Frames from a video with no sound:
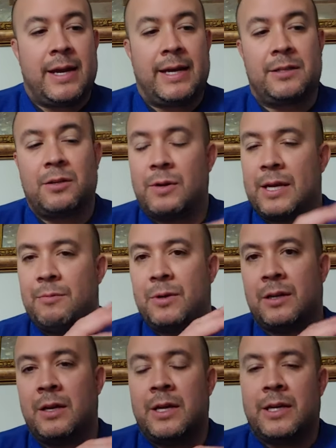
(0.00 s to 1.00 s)
And so he
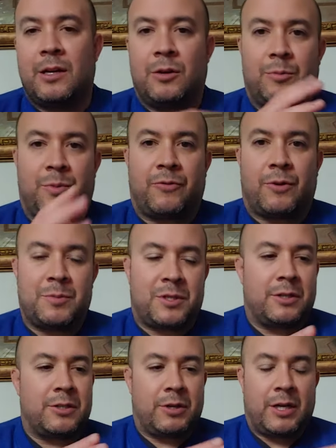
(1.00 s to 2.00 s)
would, you know, perform
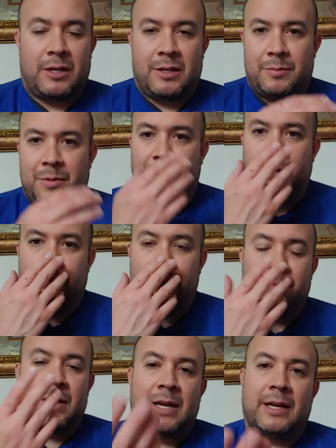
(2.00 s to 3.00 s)
surgery on them if, if
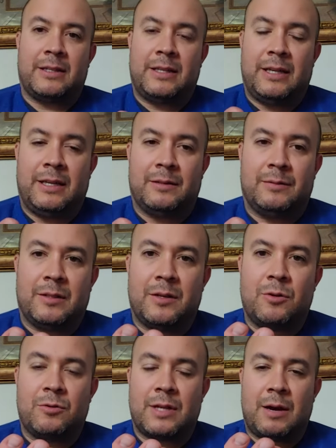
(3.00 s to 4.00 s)
somebody had the the
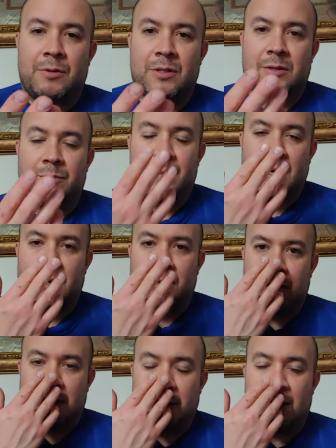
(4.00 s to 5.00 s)
nose that was bigger,
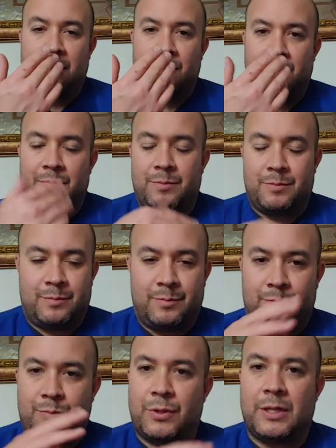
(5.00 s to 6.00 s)
and he would
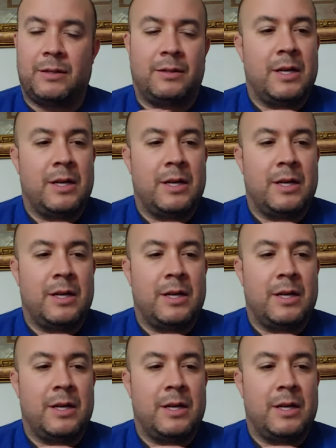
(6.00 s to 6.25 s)
put,